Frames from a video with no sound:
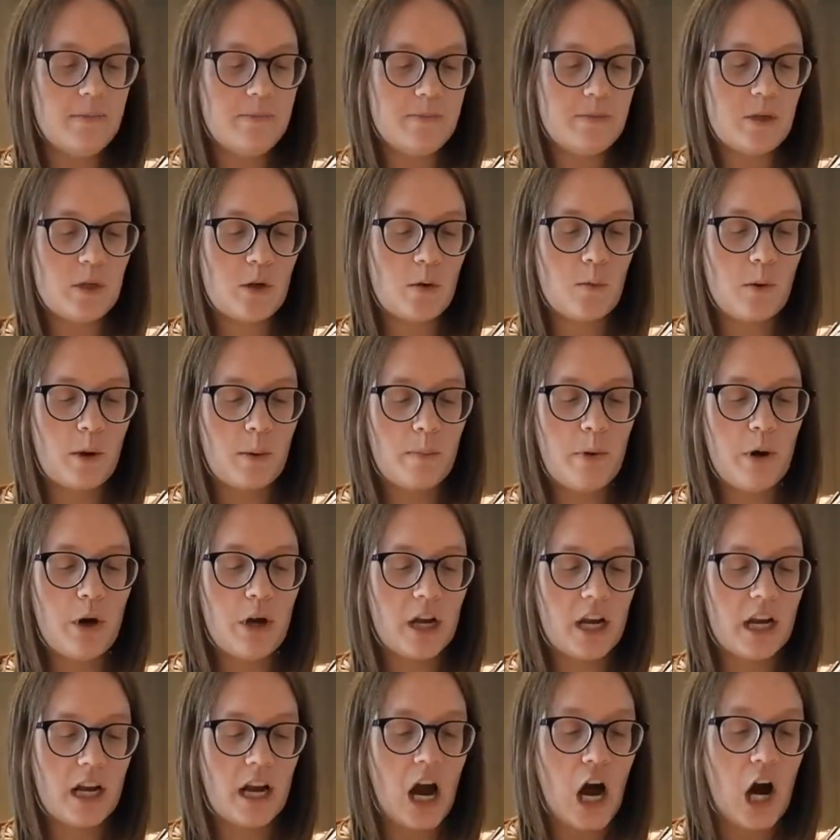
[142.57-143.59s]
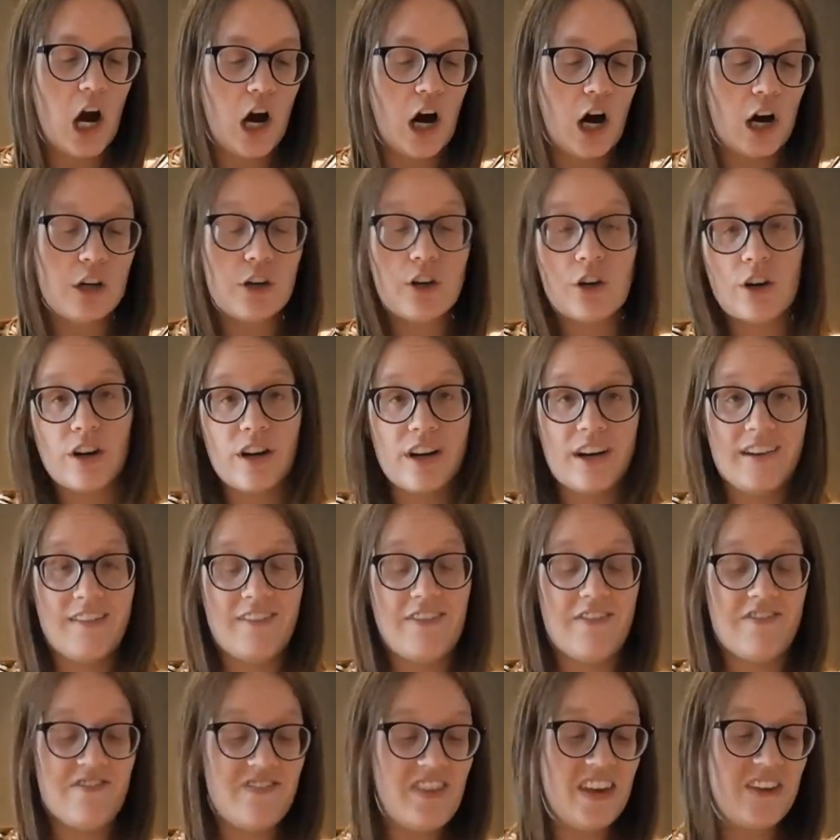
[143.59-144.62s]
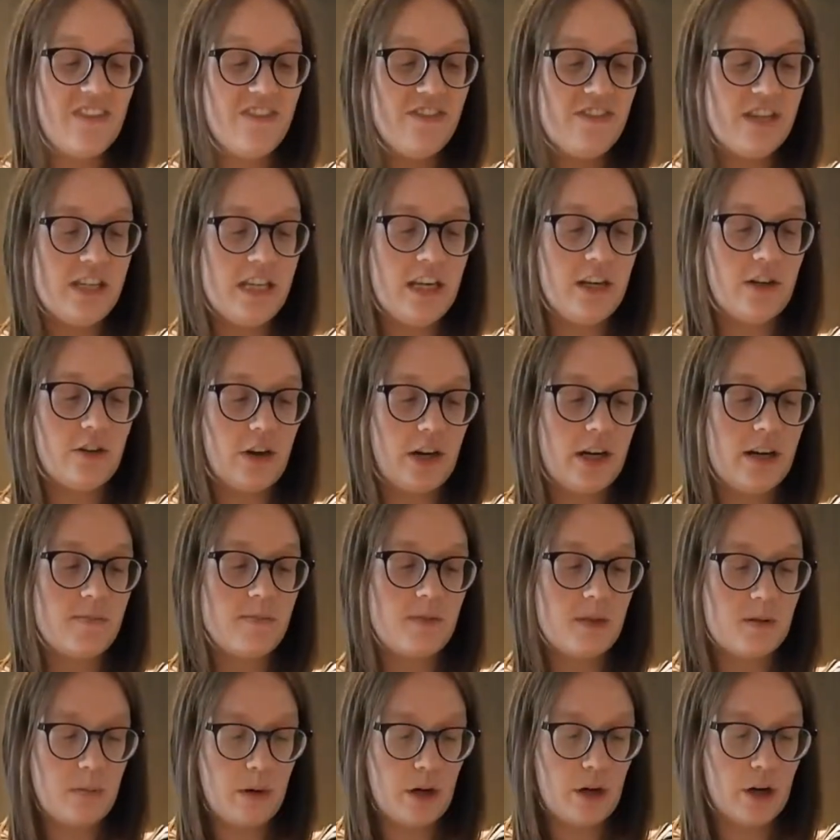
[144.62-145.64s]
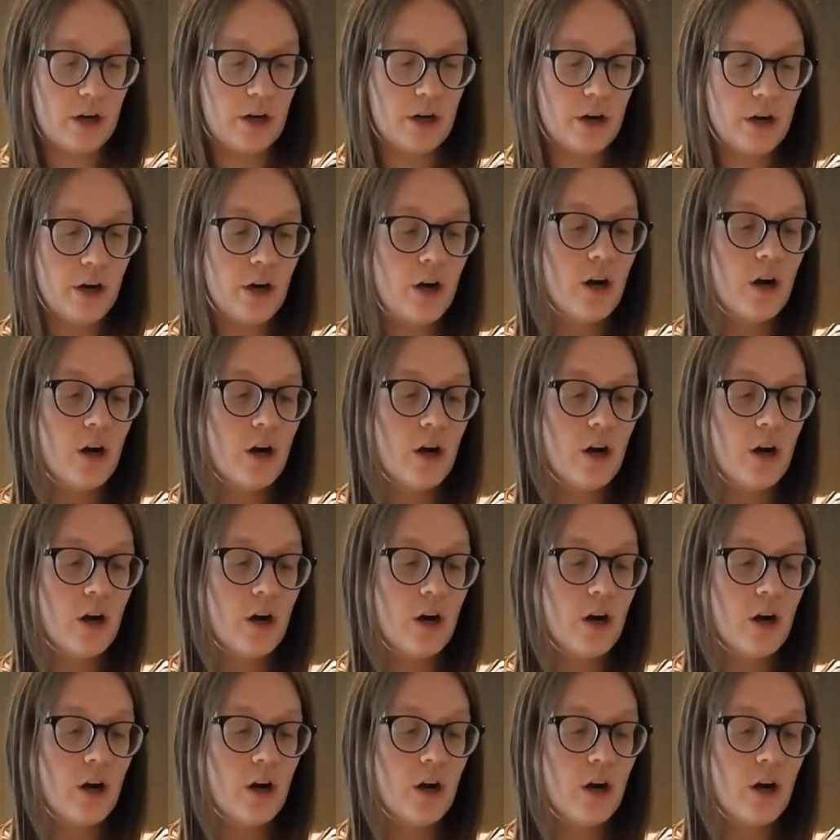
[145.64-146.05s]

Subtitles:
So we're putting 150 grams of butter,